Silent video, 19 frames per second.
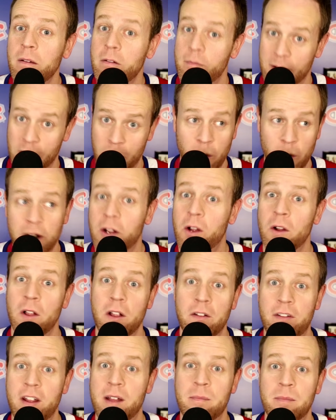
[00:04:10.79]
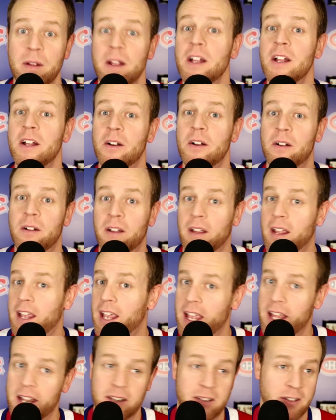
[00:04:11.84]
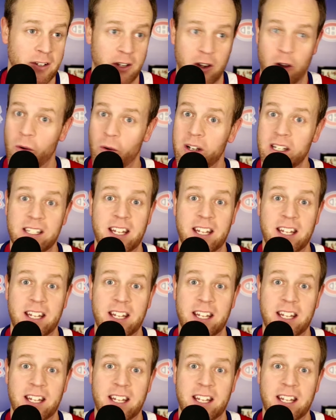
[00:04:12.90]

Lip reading: We've been critical of him. And you know what?